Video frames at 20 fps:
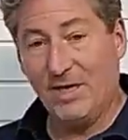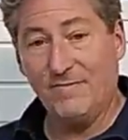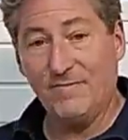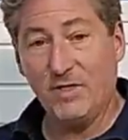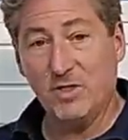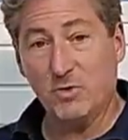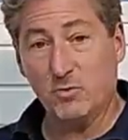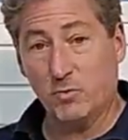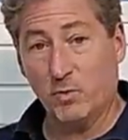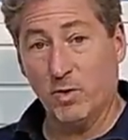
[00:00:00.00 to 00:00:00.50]
have
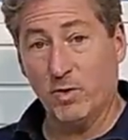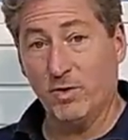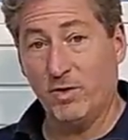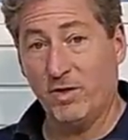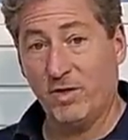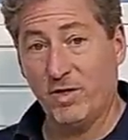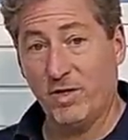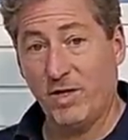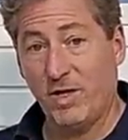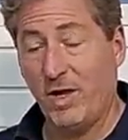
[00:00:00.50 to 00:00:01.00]
these really
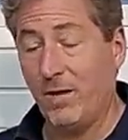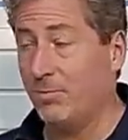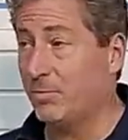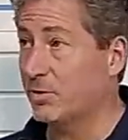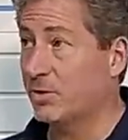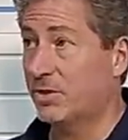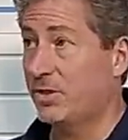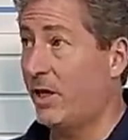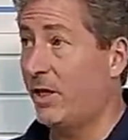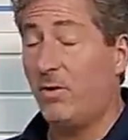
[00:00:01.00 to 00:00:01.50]
thick
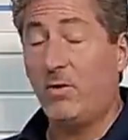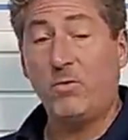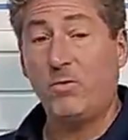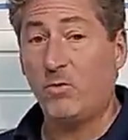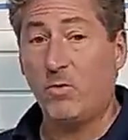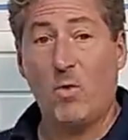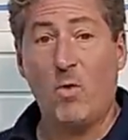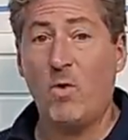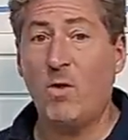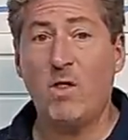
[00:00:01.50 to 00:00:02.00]
cables. They
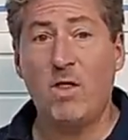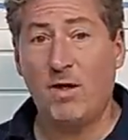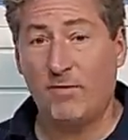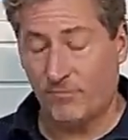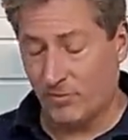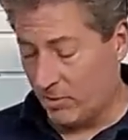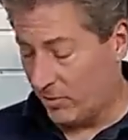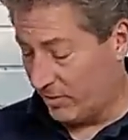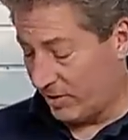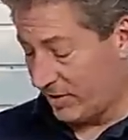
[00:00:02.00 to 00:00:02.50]
don't all
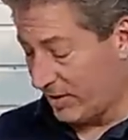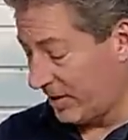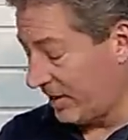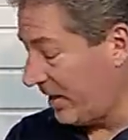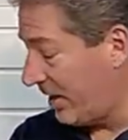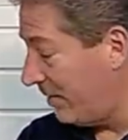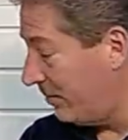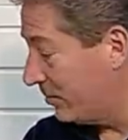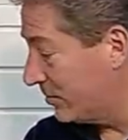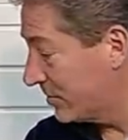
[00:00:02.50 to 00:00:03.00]
have really thick
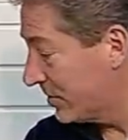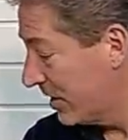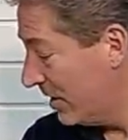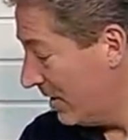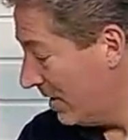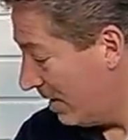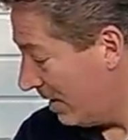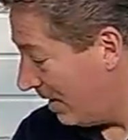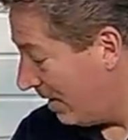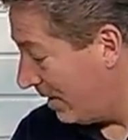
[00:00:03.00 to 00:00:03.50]
cables.
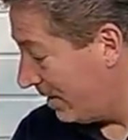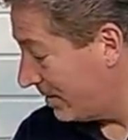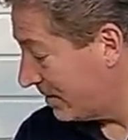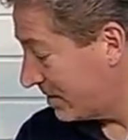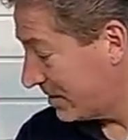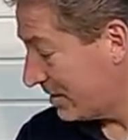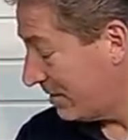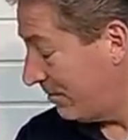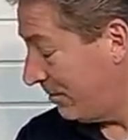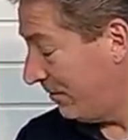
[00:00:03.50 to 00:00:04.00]

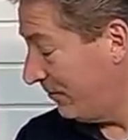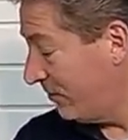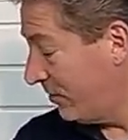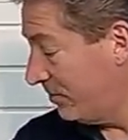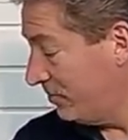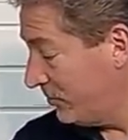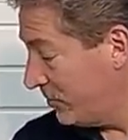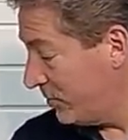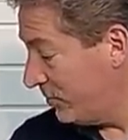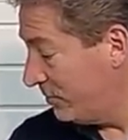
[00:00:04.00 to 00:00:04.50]
Some of
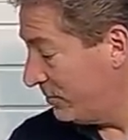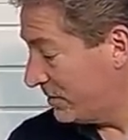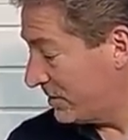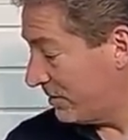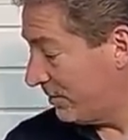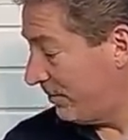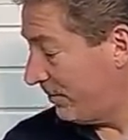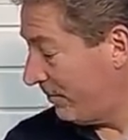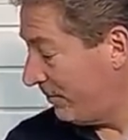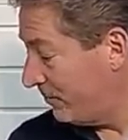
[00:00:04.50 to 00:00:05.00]
them do and
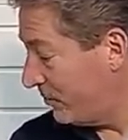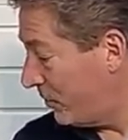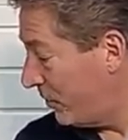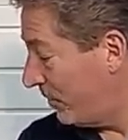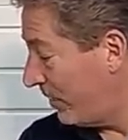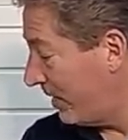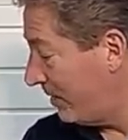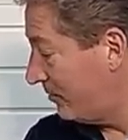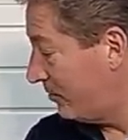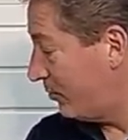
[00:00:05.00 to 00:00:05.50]
some of them
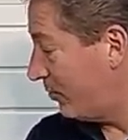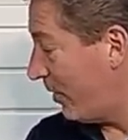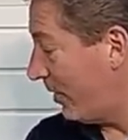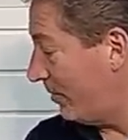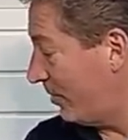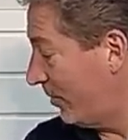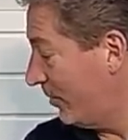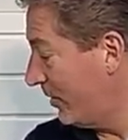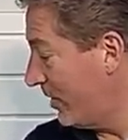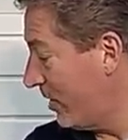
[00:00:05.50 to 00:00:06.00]
don't. It's
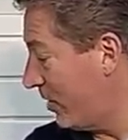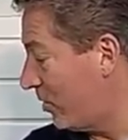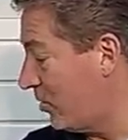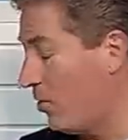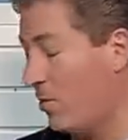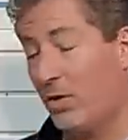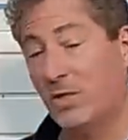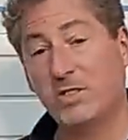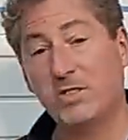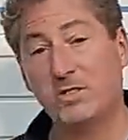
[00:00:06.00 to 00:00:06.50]
probably a
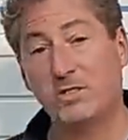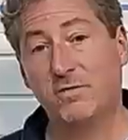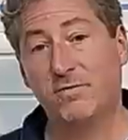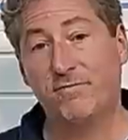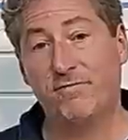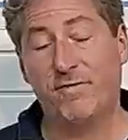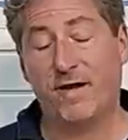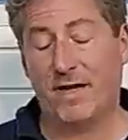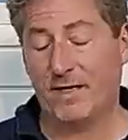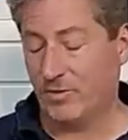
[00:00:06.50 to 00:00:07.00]
cost
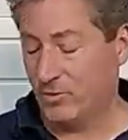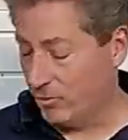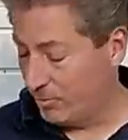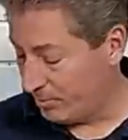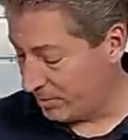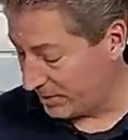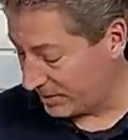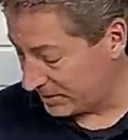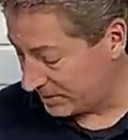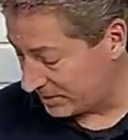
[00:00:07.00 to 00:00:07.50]
factor,
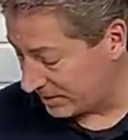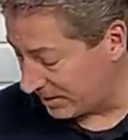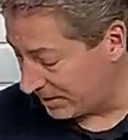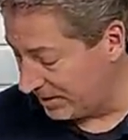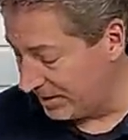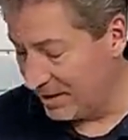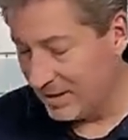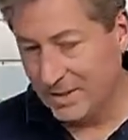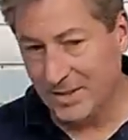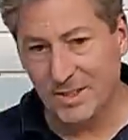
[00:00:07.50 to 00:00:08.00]
but
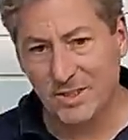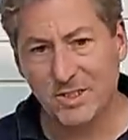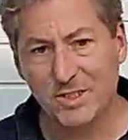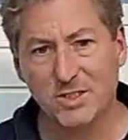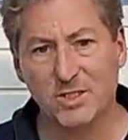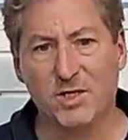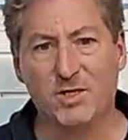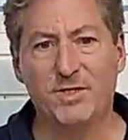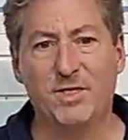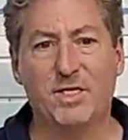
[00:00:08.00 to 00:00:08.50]
this
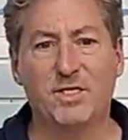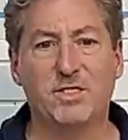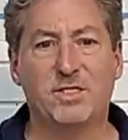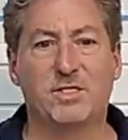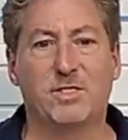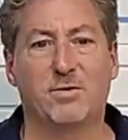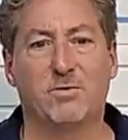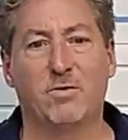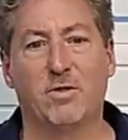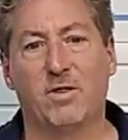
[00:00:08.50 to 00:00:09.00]
is
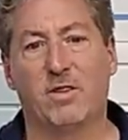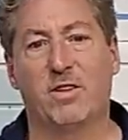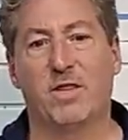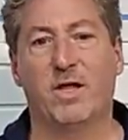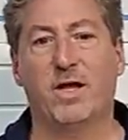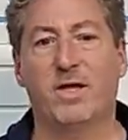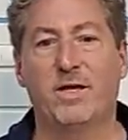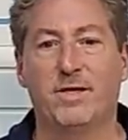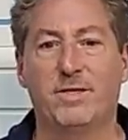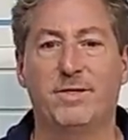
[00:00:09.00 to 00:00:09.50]
unnecessarily
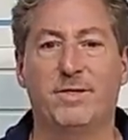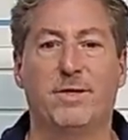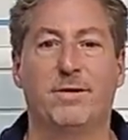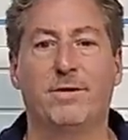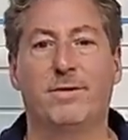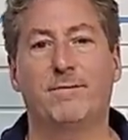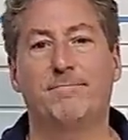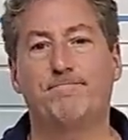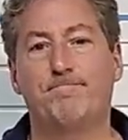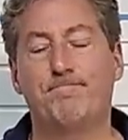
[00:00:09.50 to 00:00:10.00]
thick and
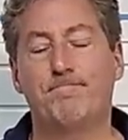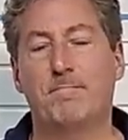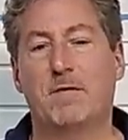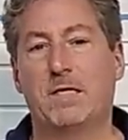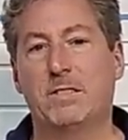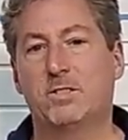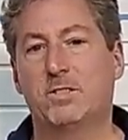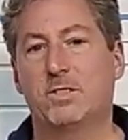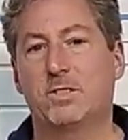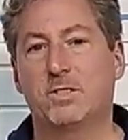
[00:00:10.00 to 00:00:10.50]

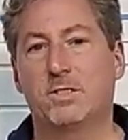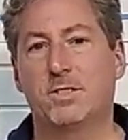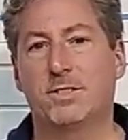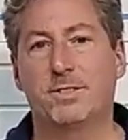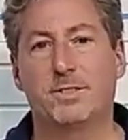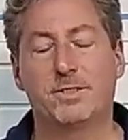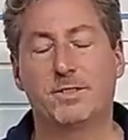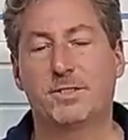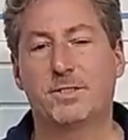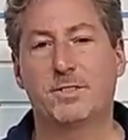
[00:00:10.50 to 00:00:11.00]

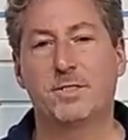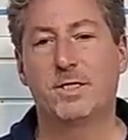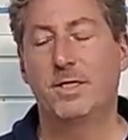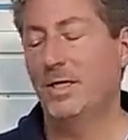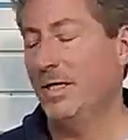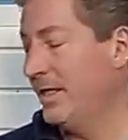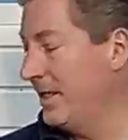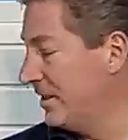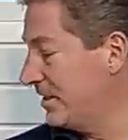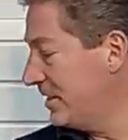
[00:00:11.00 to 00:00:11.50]
it's
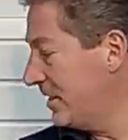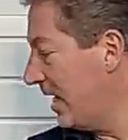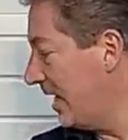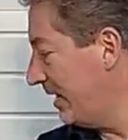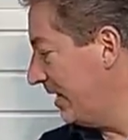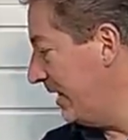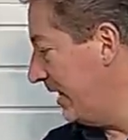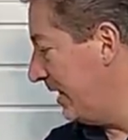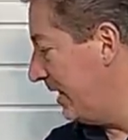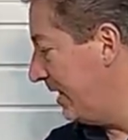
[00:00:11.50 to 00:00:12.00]

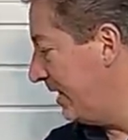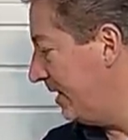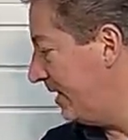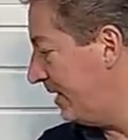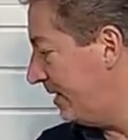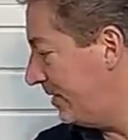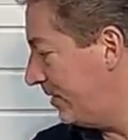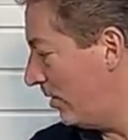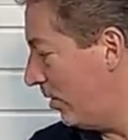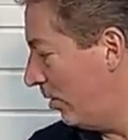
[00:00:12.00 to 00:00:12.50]
not needed.
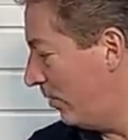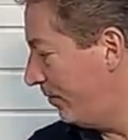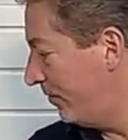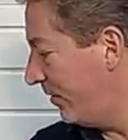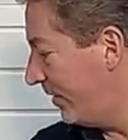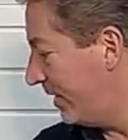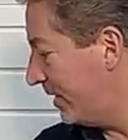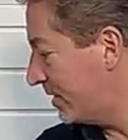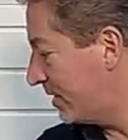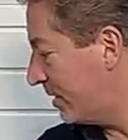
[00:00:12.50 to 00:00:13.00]
And
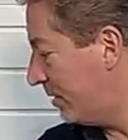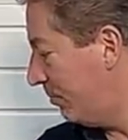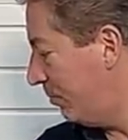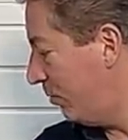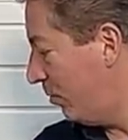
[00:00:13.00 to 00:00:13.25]
hopefully at some